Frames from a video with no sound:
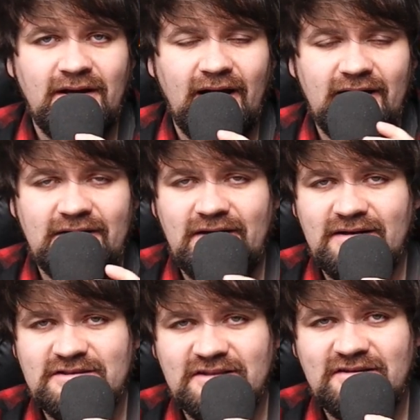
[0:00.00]
And
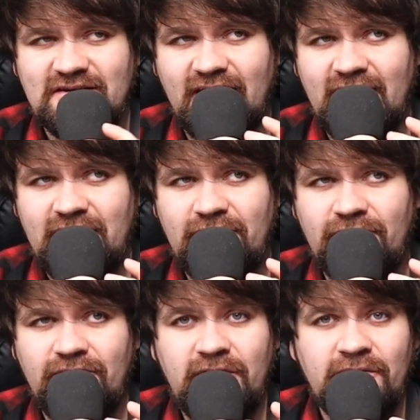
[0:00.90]
here's just a
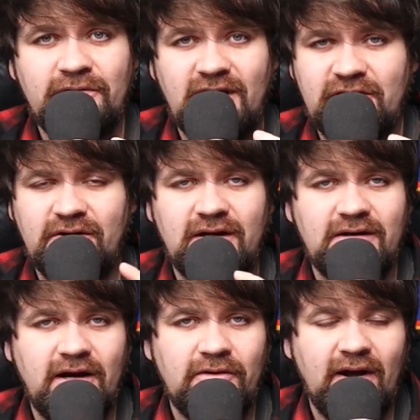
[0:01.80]
few that you can
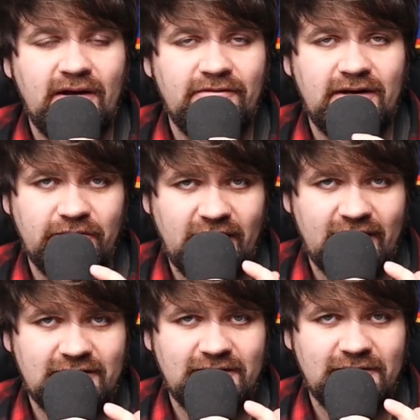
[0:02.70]
go have a look at.